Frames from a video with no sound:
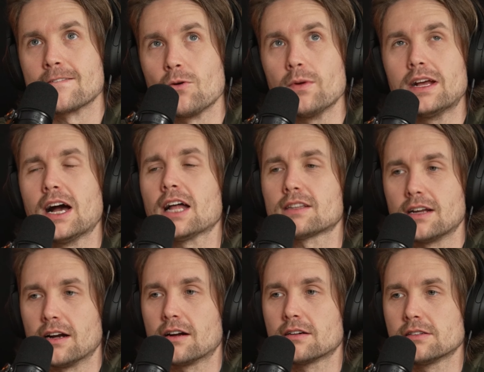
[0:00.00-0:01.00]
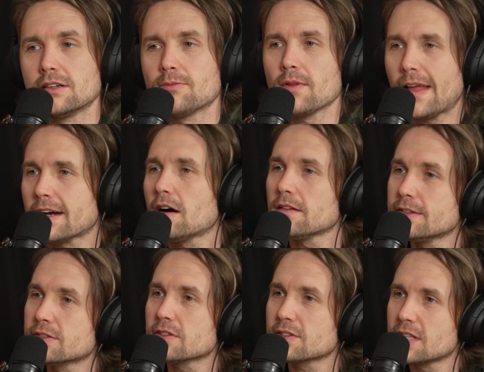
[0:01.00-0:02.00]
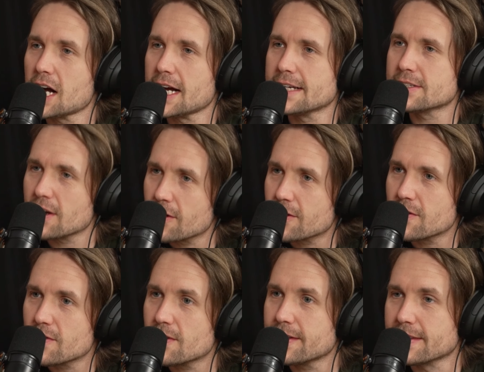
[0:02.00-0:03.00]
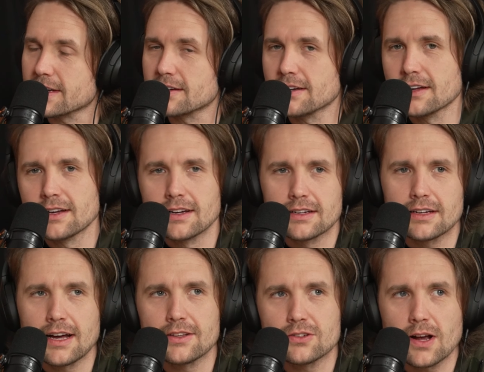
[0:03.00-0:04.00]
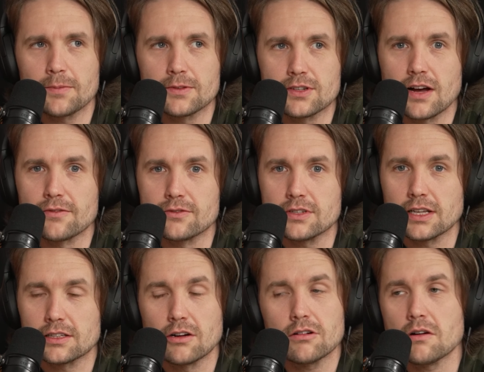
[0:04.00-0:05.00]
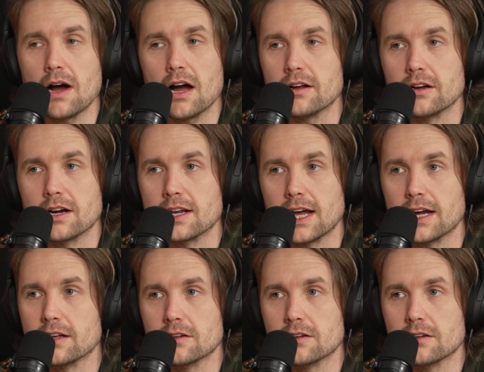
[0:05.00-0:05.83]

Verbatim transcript: Well, we got there and we're like, "Oh, this looks nice, all cool." And the guy that dropped us off is like, "Don't go out here at night."